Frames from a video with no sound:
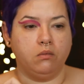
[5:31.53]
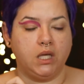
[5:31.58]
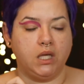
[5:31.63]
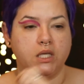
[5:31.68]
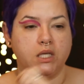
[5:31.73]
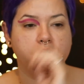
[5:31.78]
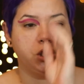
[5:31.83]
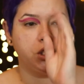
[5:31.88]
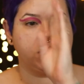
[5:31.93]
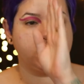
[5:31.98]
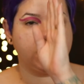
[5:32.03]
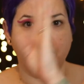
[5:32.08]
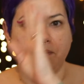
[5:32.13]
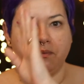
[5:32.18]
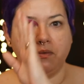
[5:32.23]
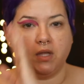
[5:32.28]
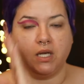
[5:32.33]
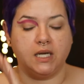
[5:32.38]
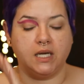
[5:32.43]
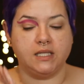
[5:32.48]
step
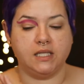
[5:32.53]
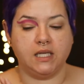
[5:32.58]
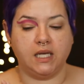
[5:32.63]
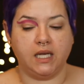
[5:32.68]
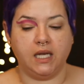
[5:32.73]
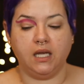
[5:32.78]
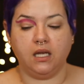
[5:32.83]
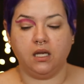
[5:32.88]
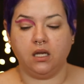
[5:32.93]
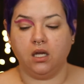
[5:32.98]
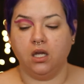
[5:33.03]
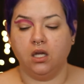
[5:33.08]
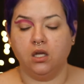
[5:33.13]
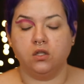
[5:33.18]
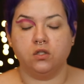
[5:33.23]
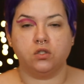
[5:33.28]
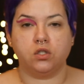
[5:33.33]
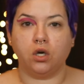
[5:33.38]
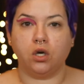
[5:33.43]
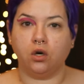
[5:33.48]
that I take.
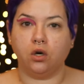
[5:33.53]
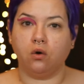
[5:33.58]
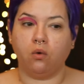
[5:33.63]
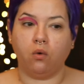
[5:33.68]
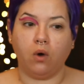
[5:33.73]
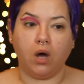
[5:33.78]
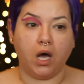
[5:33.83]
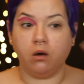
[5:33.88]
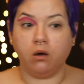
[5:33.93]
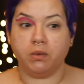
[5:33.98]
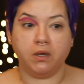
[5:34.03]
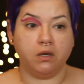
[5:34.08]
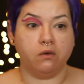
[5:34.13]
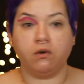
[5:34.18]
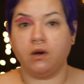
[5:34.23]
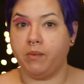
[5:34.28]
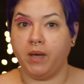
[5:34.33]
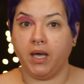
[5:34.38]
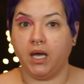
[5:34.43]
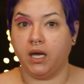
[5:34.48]
So I'll be right
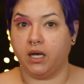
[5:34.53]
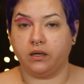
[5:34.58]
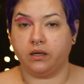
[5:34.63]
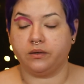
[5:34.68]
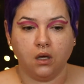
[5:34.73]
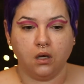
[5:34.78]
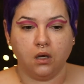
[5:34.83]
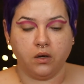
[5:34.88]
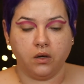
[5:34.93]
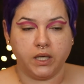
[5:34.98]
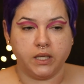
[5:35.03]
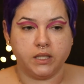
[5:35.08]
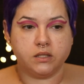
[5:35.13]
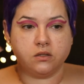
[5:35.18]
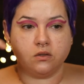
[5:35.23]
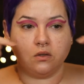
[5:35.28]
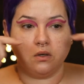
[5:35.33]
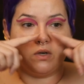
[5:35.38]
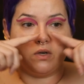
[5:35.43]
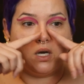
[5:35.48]
back. Okay, so
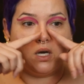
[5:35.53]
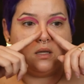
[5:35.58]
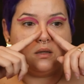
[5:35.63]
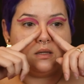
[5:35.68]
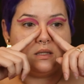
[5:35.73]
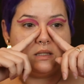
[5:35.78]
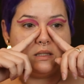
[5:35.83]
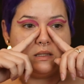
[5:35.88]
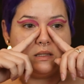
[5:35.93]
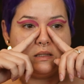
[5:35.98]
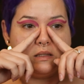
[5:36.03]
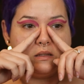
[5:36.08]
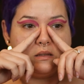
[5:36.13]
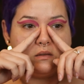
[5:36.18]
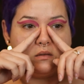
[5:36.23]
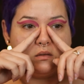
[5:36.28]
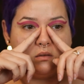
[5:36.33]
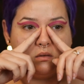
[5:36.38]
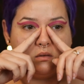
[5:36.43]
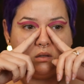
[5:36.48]
I've got this
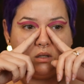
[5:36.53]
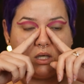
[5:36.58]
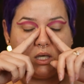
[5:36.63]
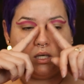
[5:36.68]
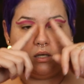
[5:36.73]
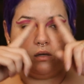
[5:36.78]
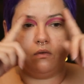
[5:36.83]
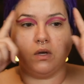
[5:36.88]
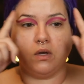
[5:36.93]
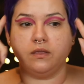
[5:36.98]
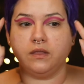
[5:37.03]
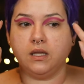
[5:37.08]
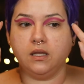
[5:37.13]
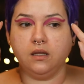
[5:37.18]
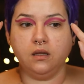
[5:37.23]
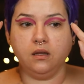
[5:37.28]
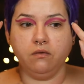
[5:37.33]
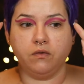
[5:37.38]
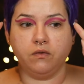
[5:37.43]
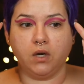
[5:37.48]
kind of, I think
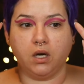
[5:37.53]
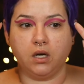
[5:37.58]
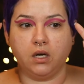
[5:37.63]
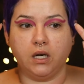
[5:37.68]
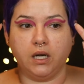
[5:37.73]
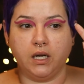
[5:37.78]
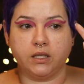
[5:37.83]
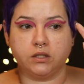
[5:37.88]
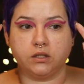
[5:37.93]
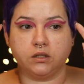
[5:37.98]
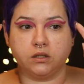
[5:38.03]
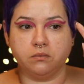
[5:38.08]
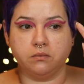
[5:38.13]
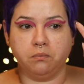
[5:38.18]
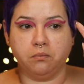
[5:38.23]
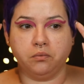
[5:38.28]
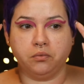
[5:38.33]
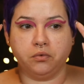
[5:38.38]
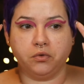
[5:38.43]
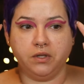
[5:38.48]
I've got it actually
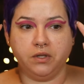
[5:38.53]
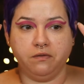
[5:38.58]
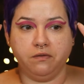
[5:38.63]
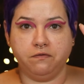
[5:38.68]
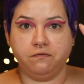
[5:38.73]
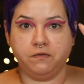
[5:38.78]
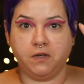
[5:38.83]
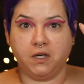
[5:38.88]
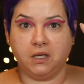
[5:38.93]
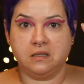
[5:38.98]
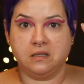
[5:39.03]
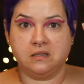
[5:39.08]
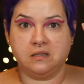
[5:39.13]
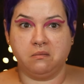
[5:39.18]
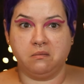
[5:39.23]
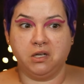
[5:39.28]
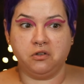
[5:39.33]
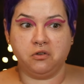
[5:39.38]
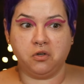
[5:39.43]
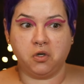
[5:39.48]
pretty fucking
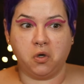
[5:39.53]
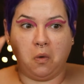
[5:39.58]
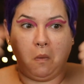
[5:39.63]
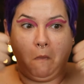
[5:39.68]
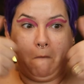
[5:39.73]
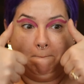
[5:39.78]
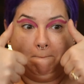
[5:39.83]
symmetrical.